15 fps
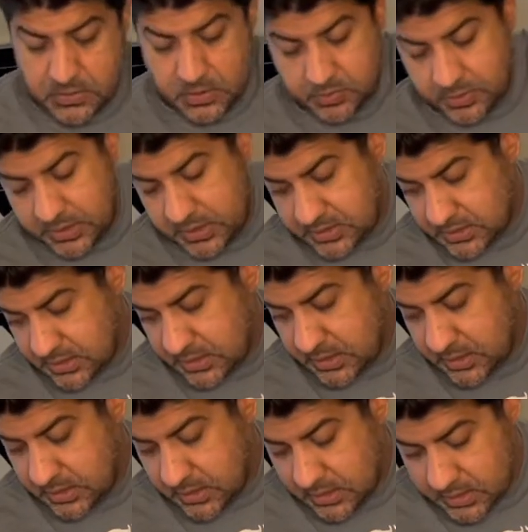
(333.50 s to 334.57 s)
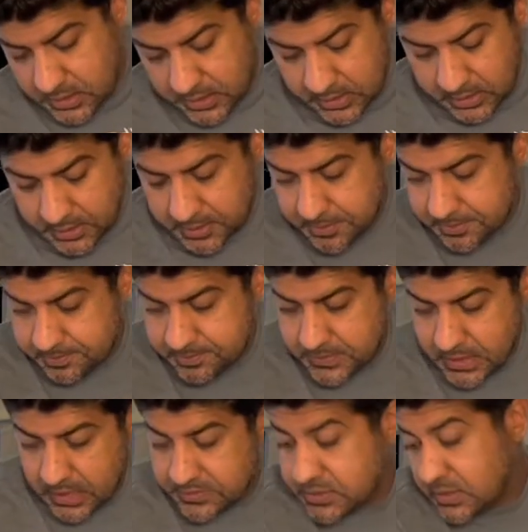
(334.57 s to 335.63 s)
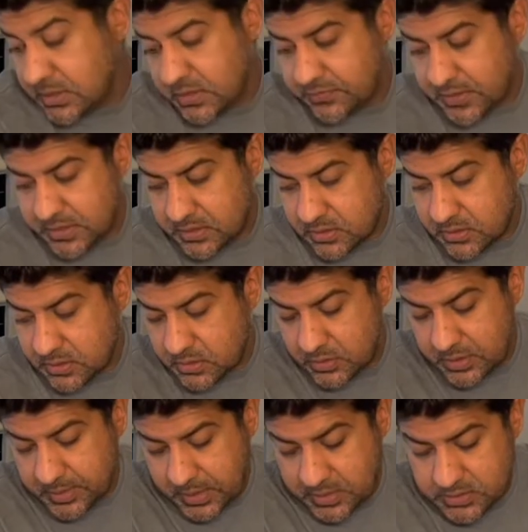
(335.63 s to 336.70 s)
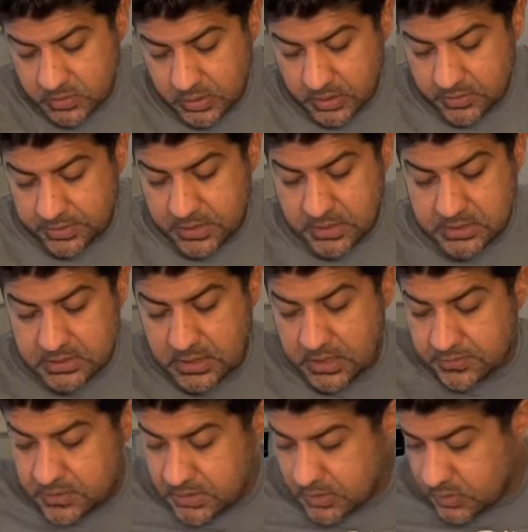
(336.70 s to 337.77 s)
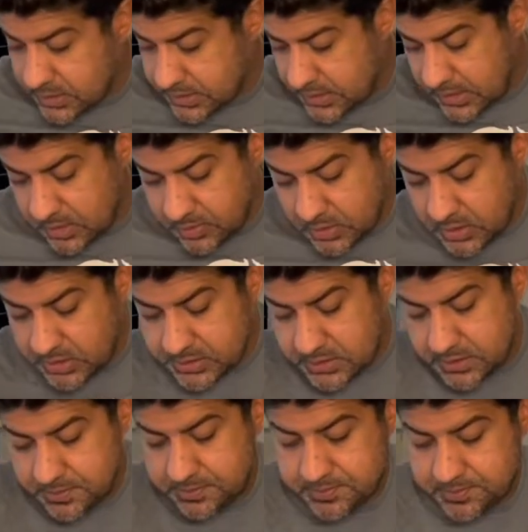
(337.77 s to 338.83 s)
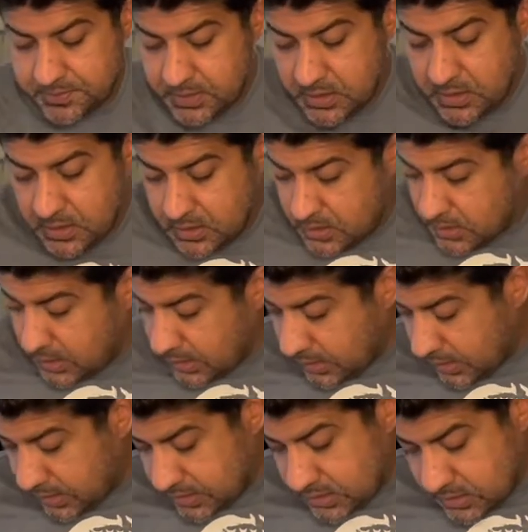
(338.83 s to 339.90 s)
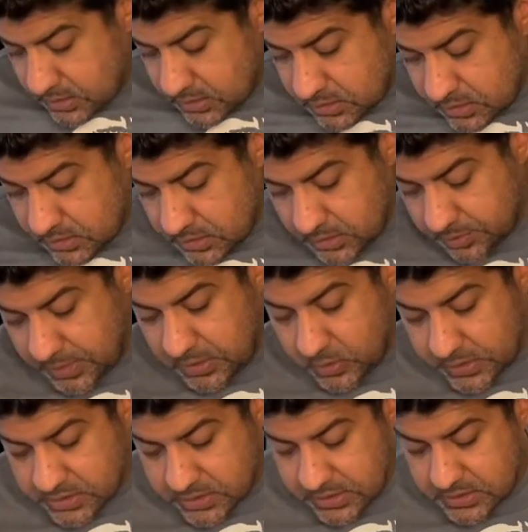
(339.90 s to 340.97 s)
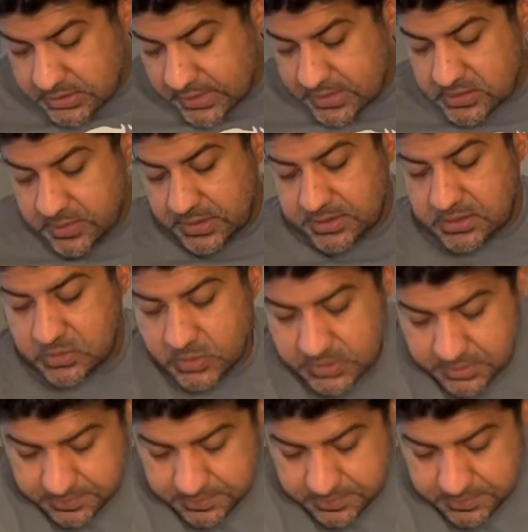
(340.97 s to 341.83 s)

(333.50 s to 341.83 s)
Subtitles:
Pretty easily. Obviously you can fit 3 bottles of water in there instead if you didn't want the can of balls. The big question that gets asked about this one